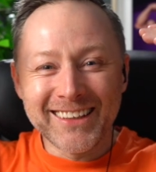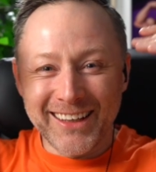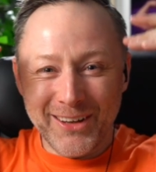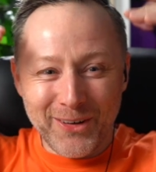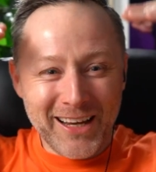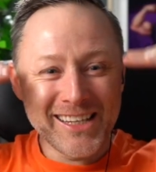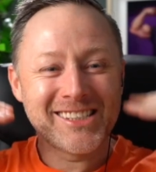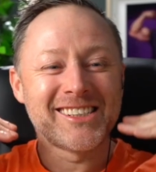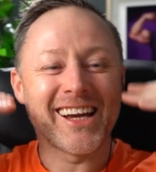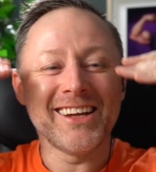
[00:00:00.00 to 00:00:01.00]
like on a
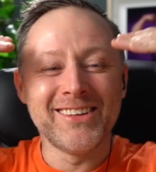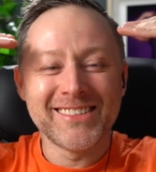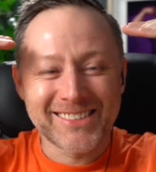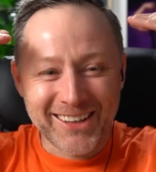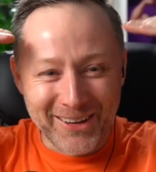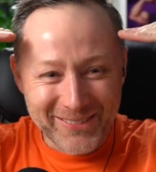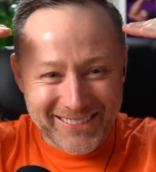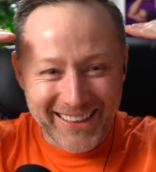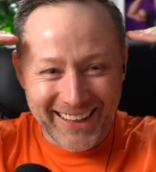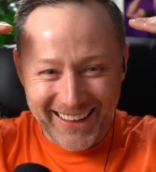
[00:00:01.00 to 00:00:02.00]
shite, and he's right up
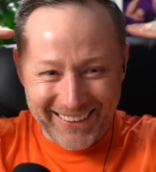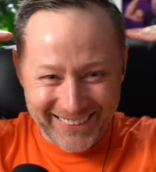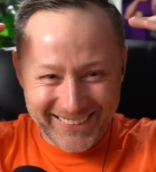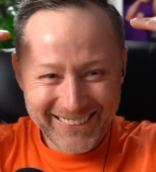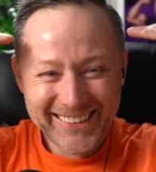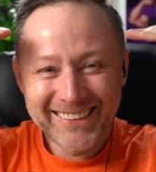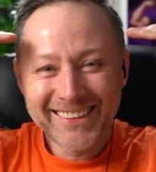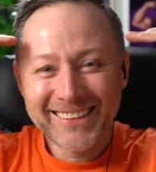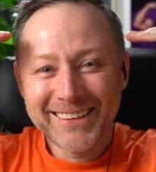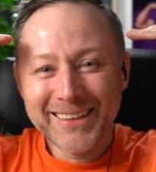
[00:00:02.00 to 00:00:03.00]
to there.
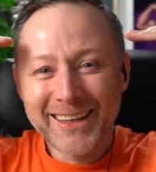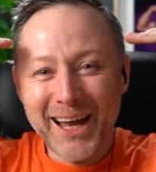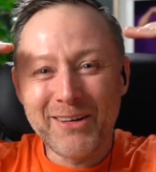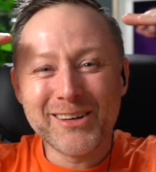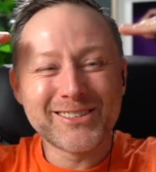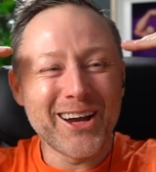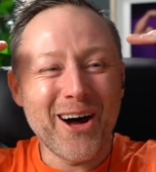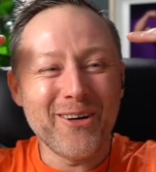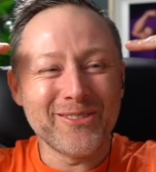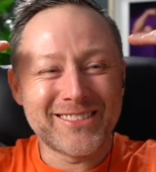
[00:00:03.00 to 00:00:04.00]
It was right
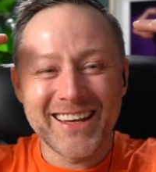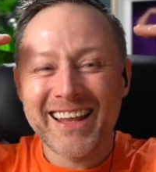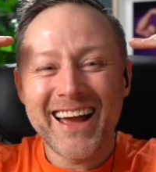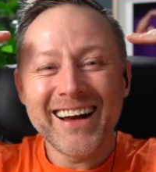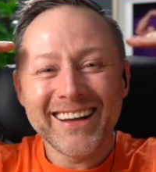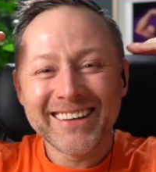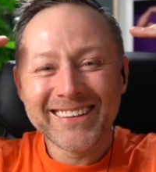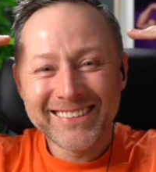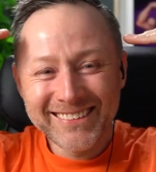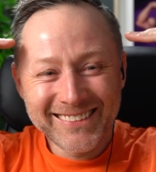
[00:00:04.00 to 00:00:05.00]
up to there,
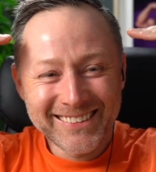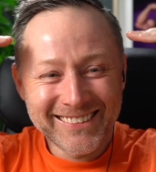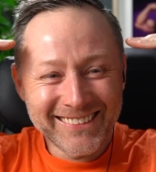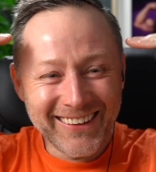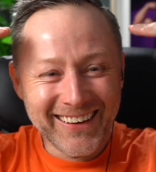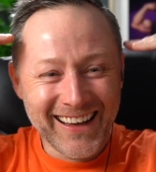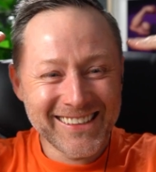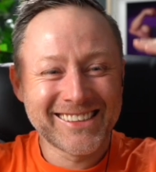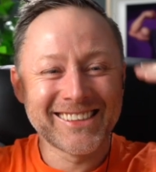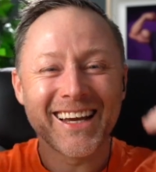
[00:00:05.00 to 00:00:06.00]
on a
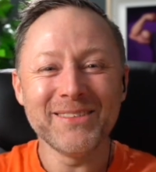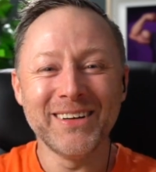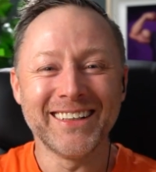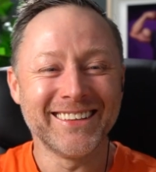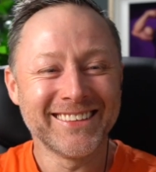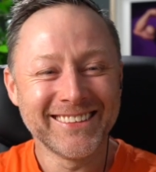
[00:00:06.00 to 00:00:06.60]
shite, man.